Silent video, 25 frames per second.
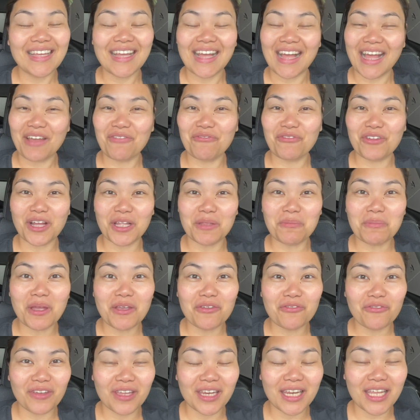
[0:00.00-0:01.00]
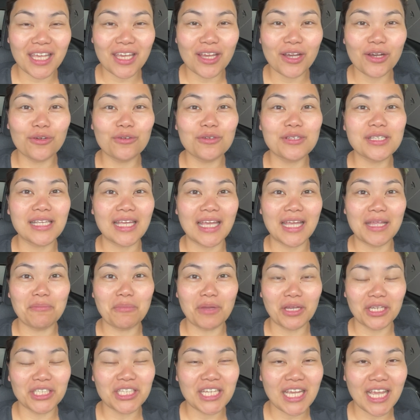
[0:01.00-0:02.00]
I've got my videos in
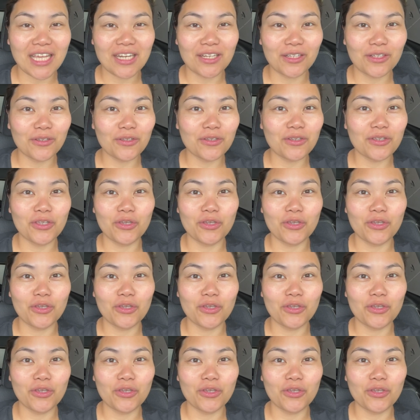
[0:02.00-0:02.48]
my channel.